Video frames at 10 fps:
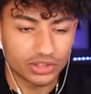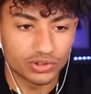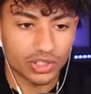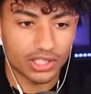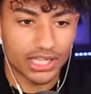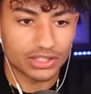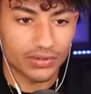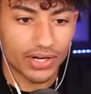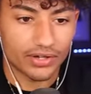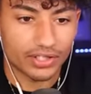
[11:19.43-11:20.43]
oh lose in the last
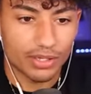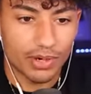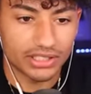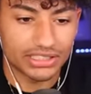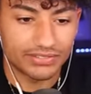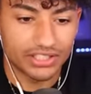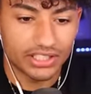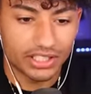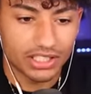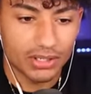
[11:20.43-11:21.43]
round. Come on, TV.
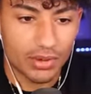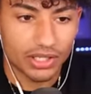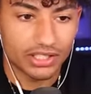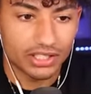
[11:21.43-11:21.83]
Come on.